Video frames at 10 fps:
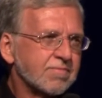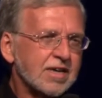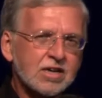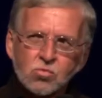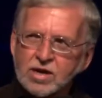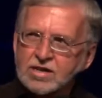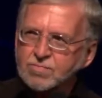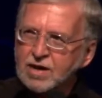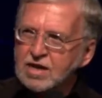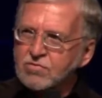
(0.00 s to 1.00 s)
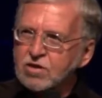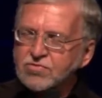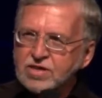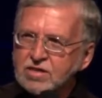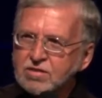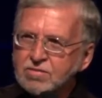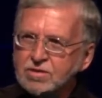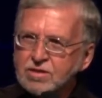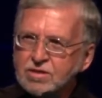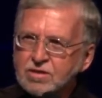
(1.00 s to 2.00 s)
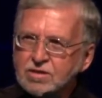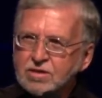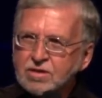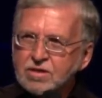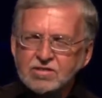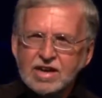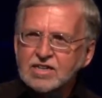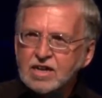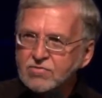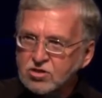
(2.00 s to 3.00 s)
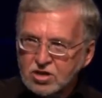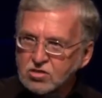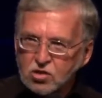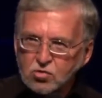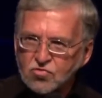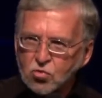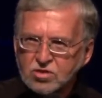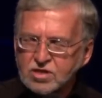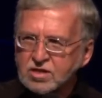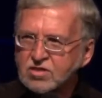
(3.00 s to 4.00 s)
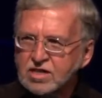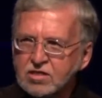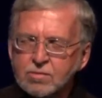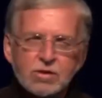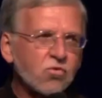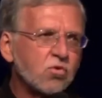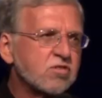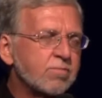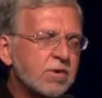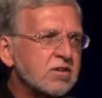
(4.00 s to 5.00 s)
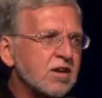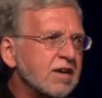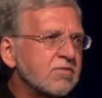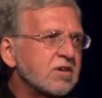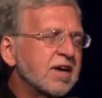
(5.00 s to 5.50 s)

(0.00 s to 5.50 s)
And it raised my level of faith, because I'd never done those four things together before as a bundle ever,